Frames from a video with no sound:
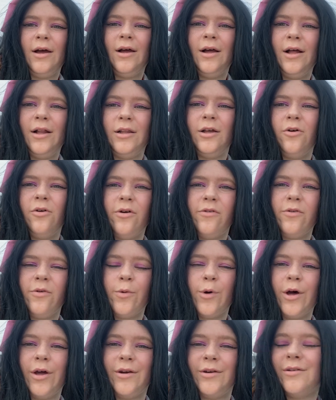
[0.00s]
Hello
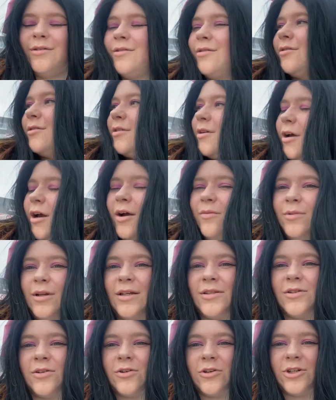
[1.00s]
everyone, I'm
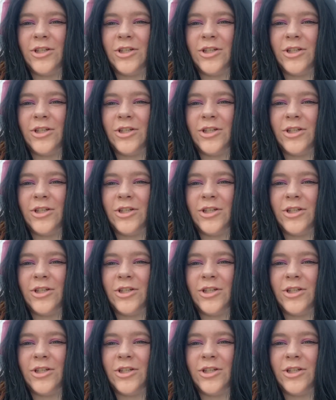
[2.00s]
Nezuko